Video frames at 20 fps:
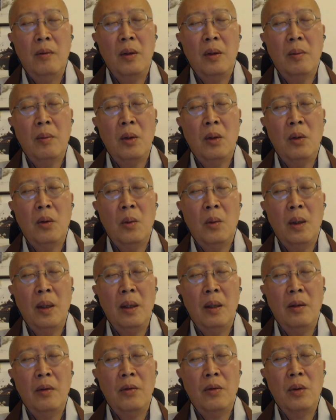If you're more
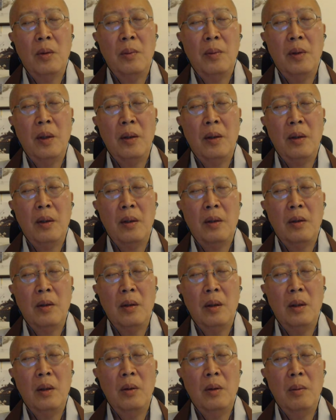aware of your breath in
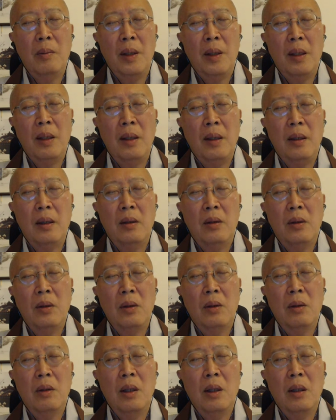your lower belly or
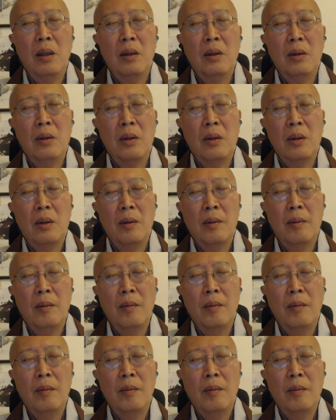your lungs,